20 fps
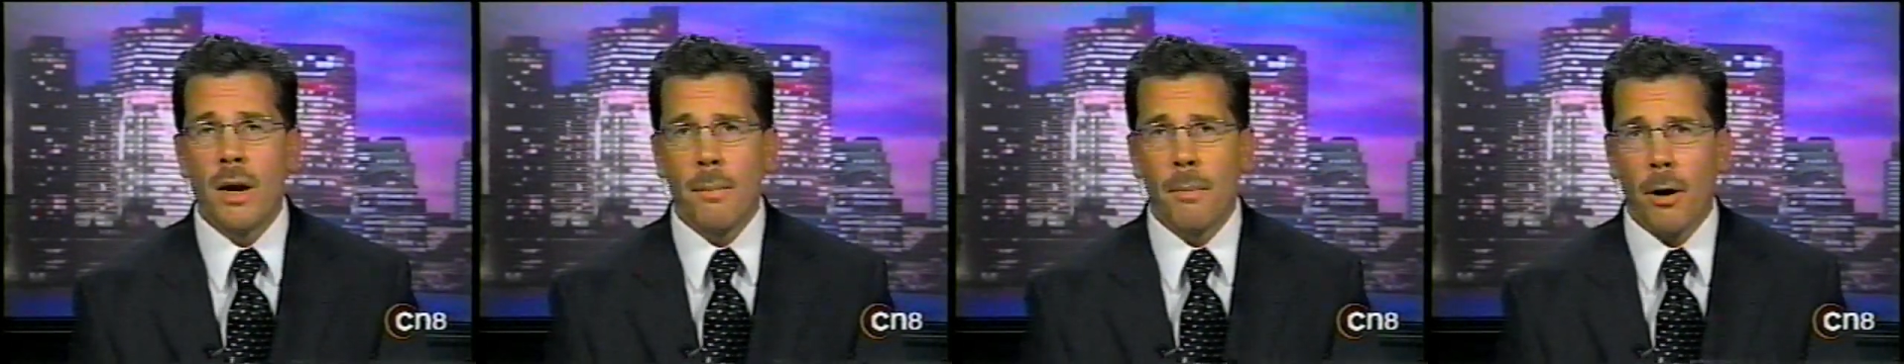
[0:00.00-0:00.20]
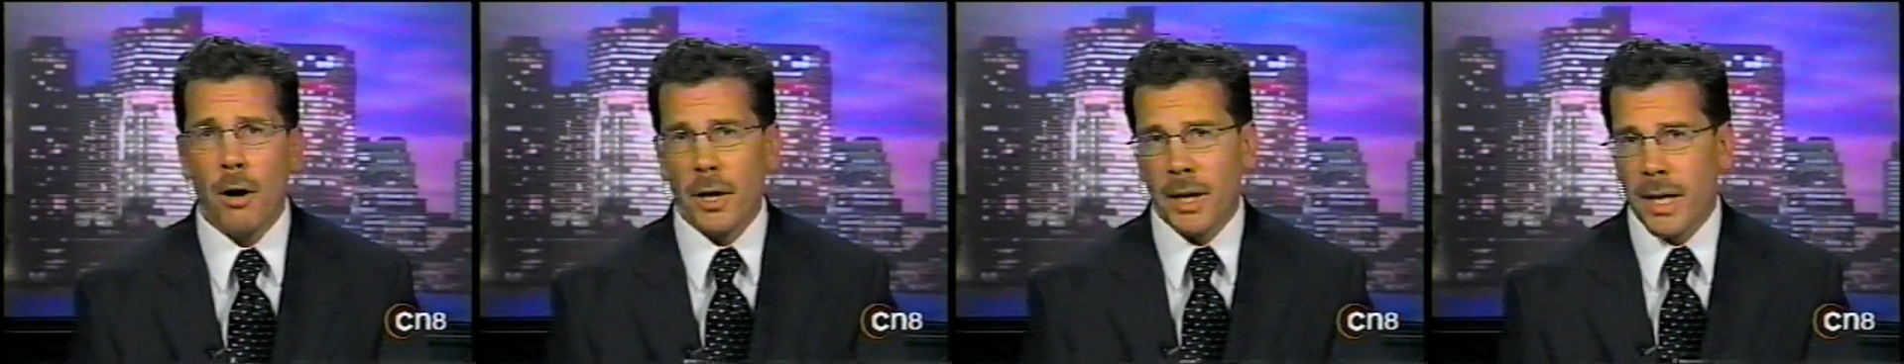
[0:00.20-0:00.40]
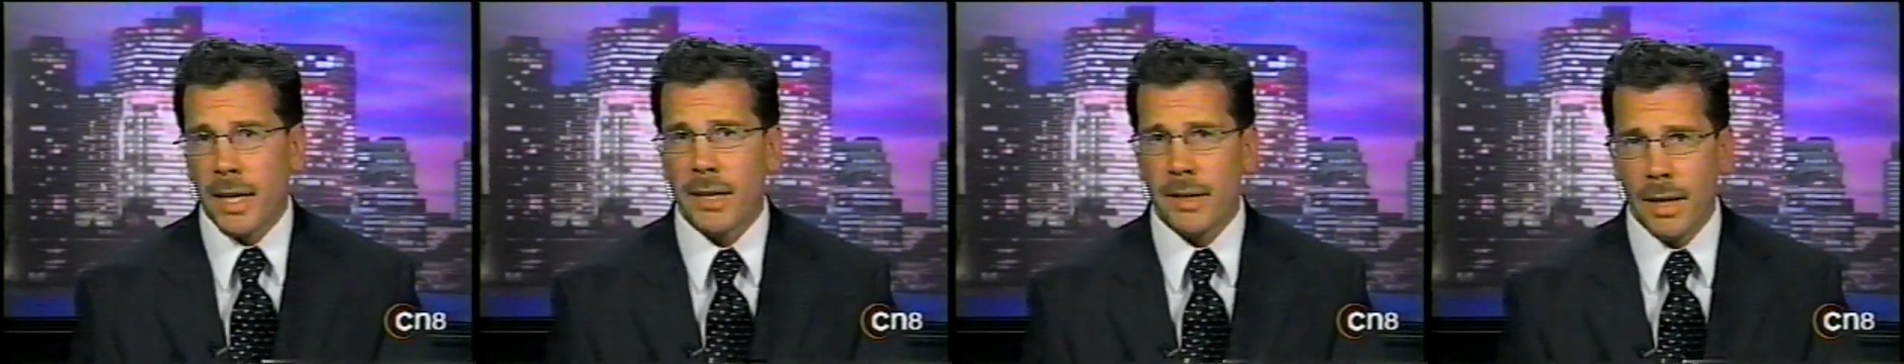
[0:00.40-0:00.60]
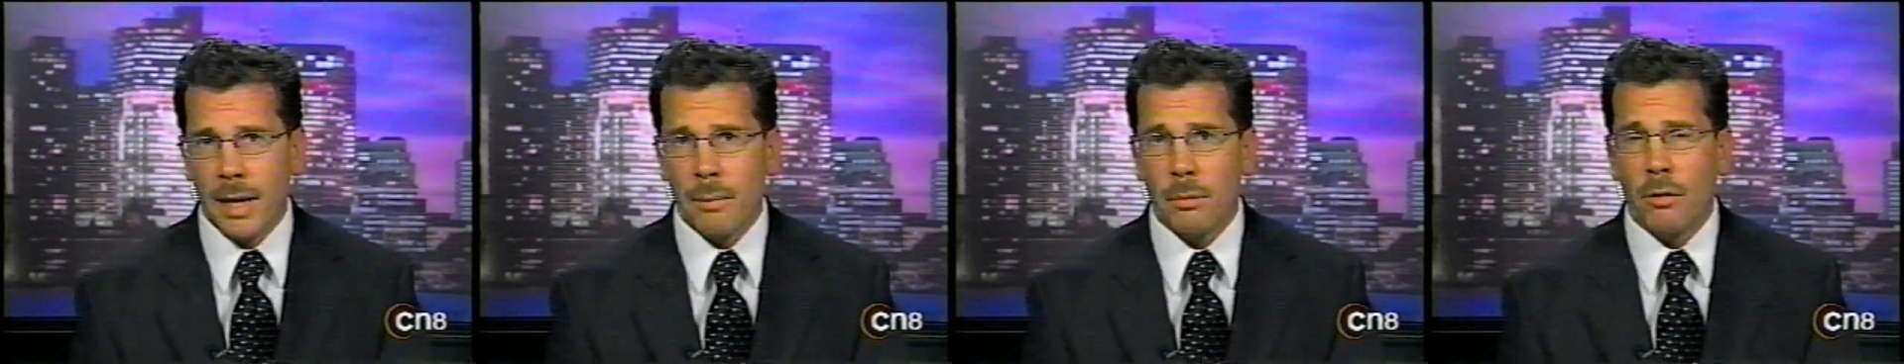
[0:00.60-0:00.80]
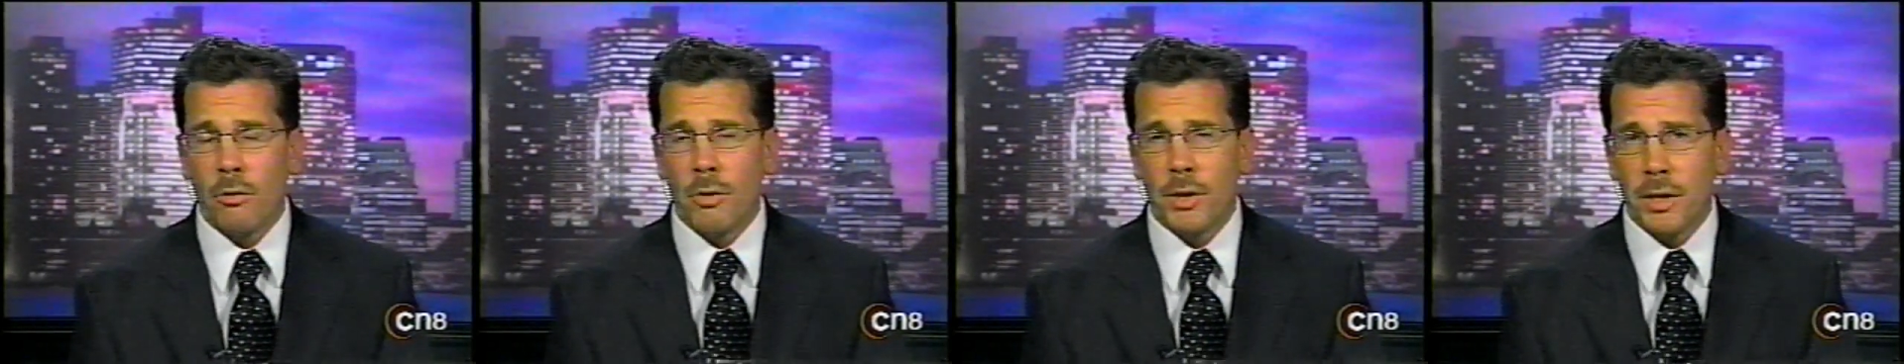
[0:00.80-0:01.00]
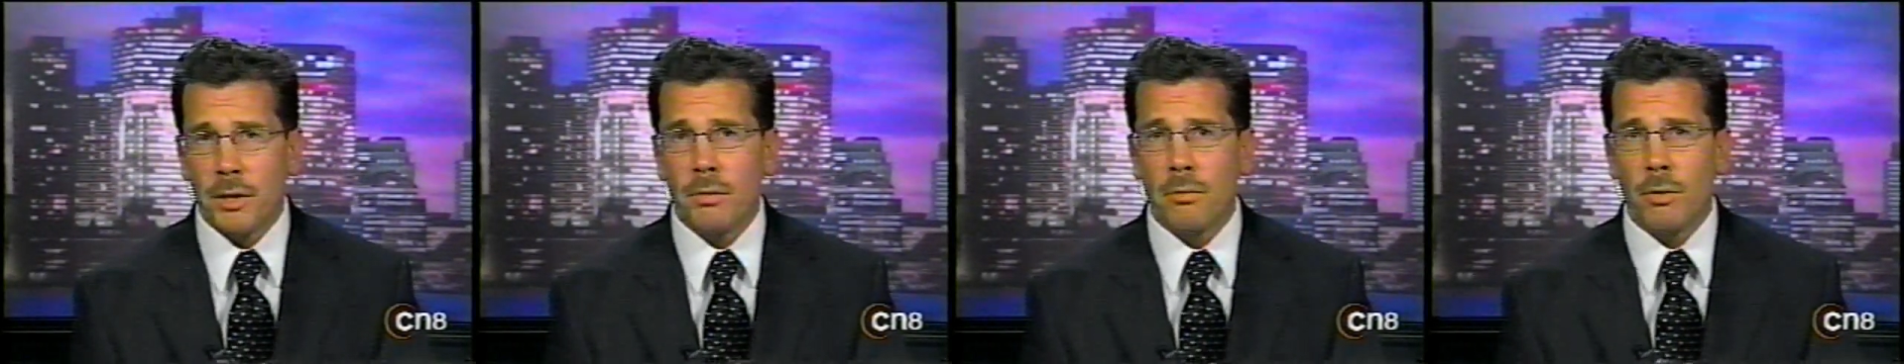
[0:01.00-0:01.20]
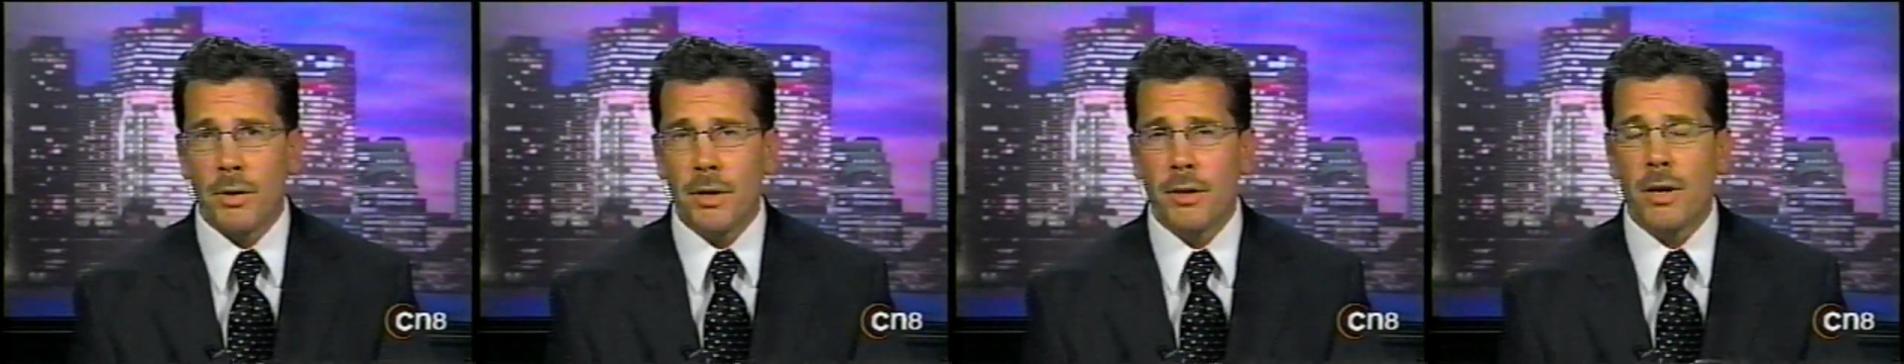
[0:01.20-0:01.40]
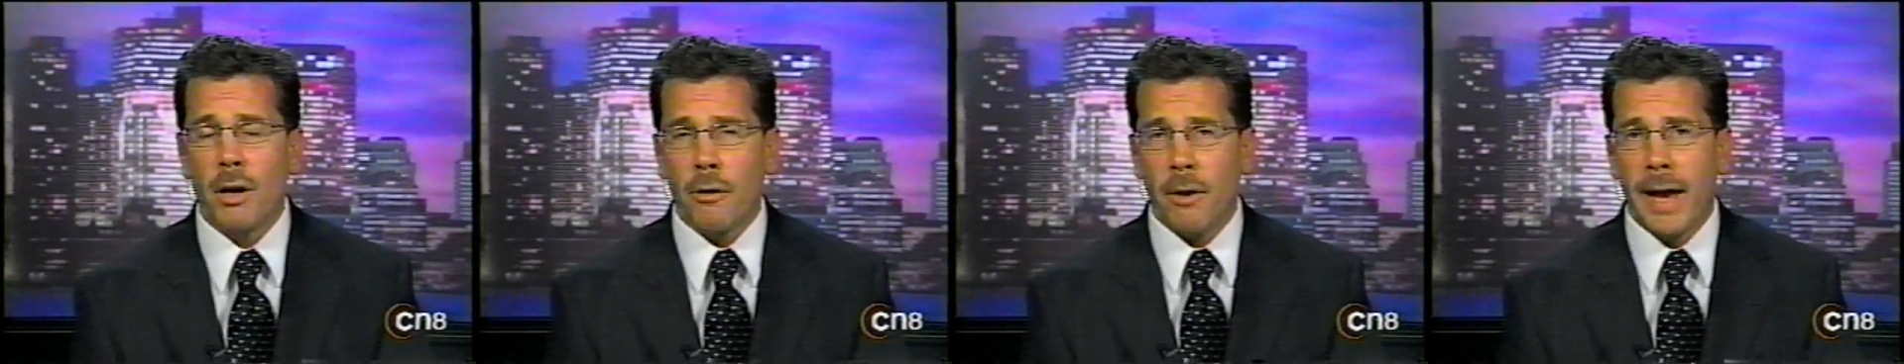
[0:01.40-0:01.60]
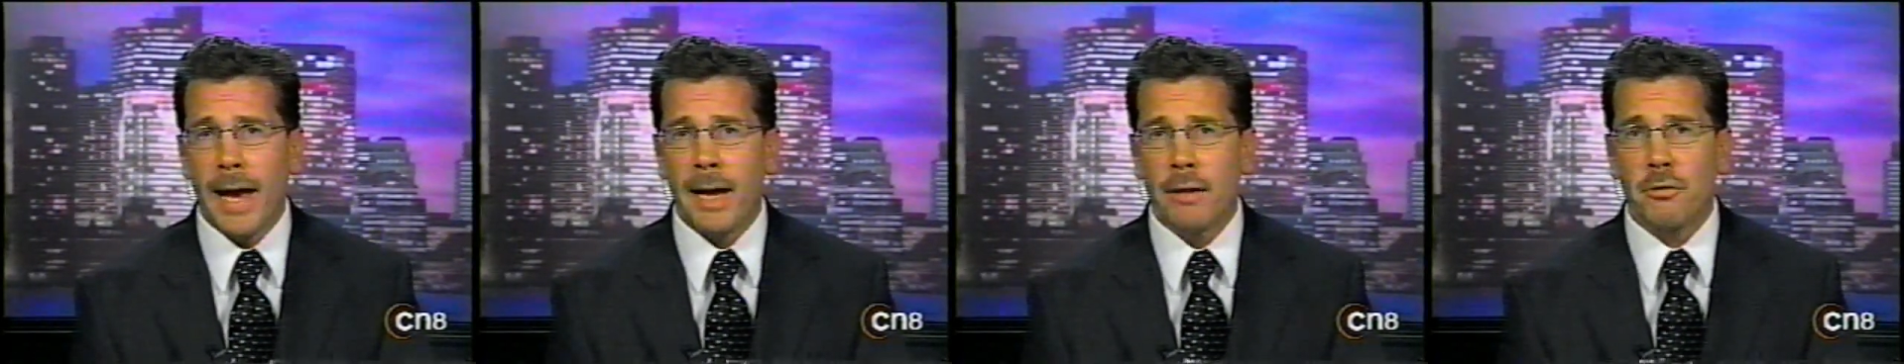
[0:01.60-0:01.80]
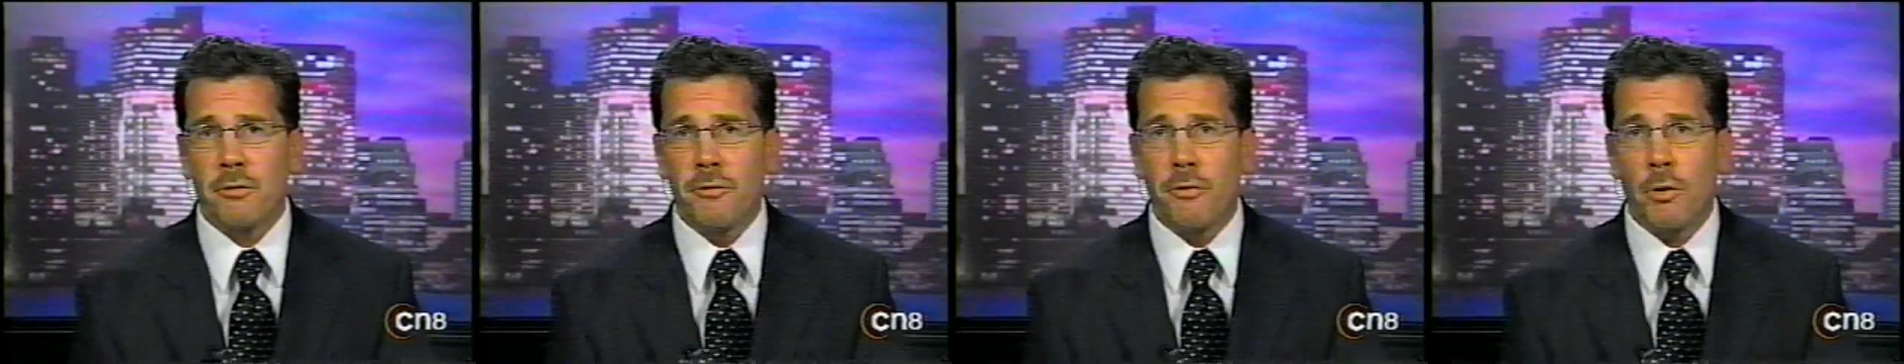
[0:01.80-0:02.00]
bargaining table when you go to
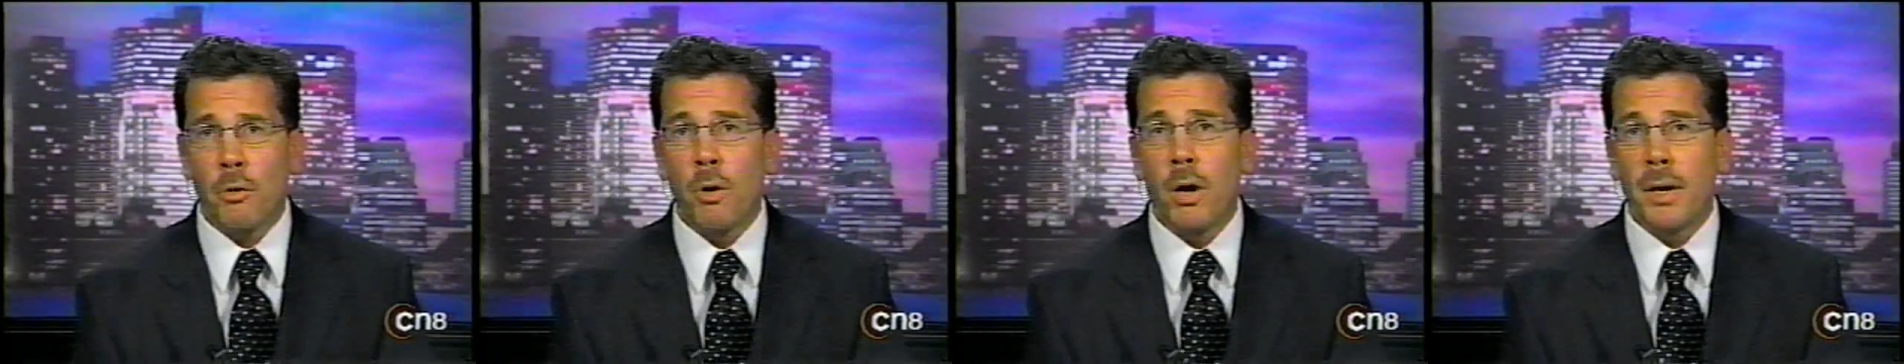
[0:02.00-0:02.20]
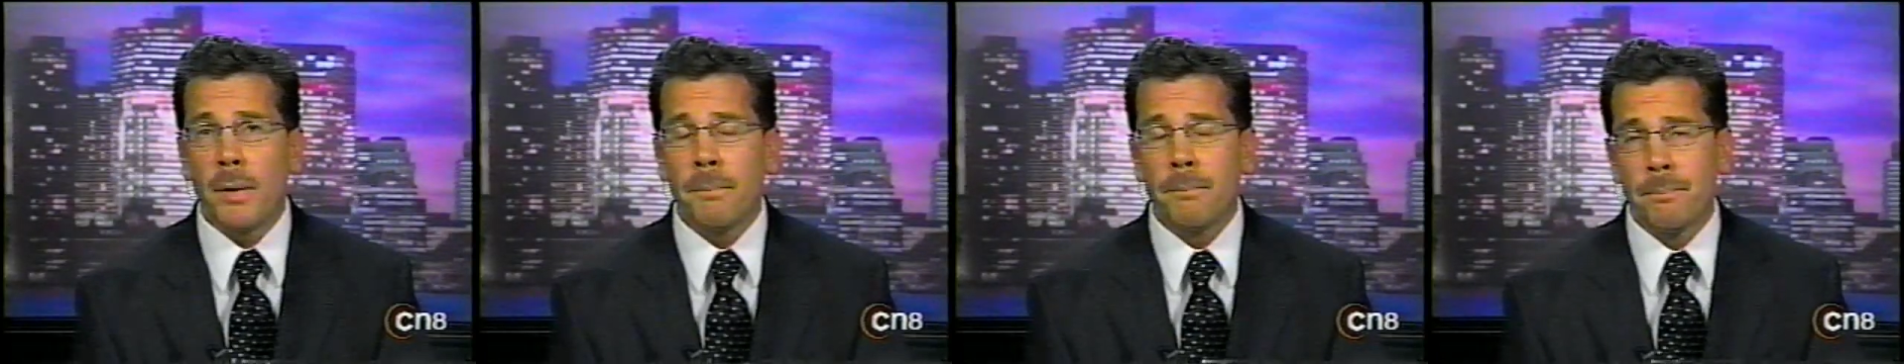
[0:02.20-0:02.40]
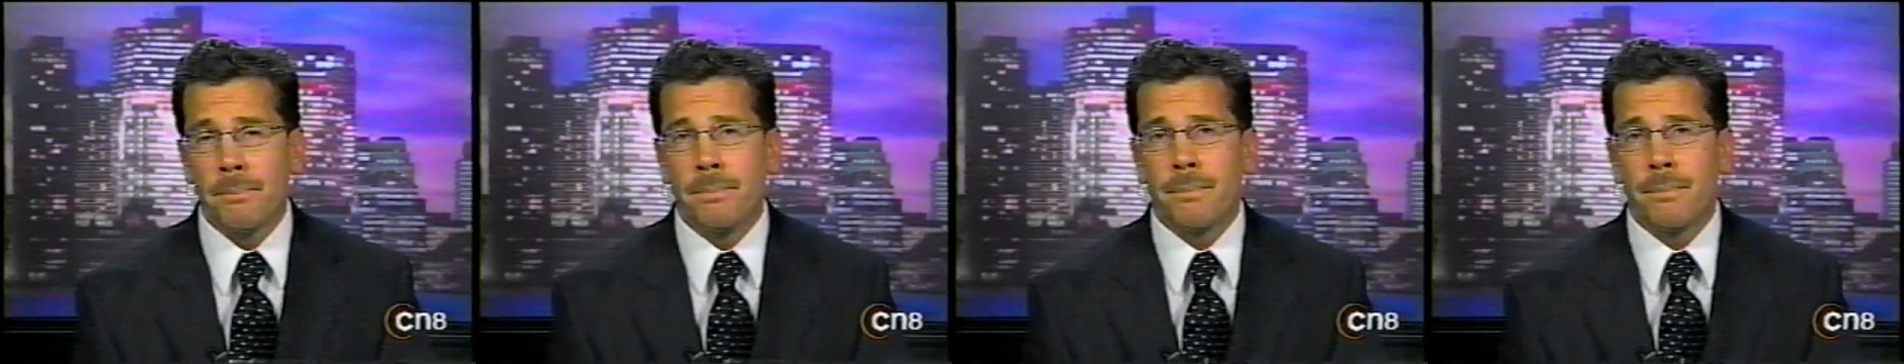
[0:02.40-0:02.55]
ask for one.